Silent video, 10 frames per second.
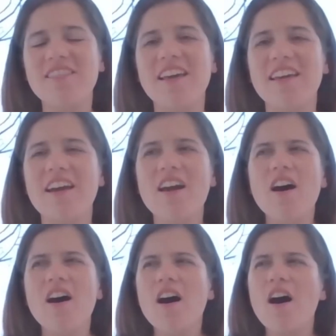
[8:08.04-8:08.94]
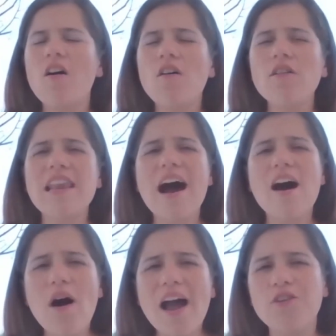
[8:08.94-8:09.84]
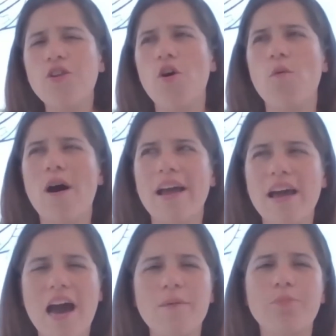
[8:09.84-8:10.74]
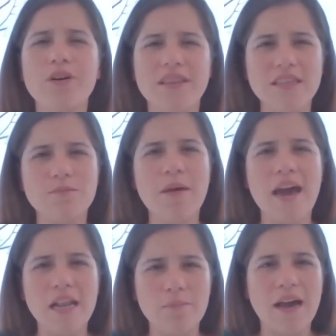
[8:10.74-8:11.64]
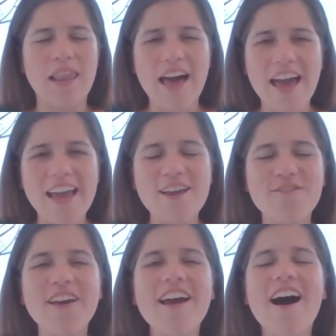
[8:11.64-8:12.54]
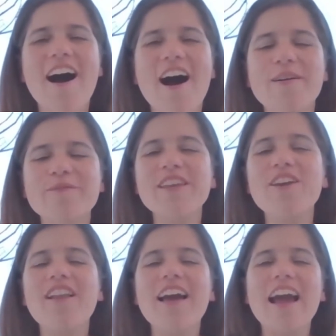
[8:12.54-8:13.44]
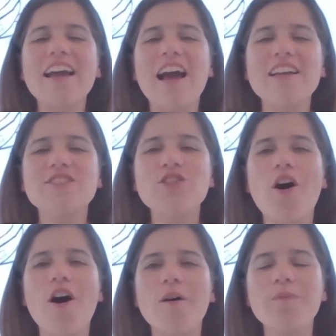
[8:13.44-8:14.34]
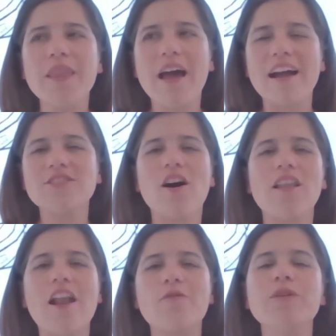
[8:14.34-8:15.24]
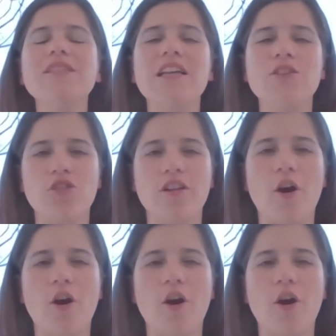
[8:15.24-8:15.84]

thinking, oh, now I know why God put this man in my life. I saw a lot of potential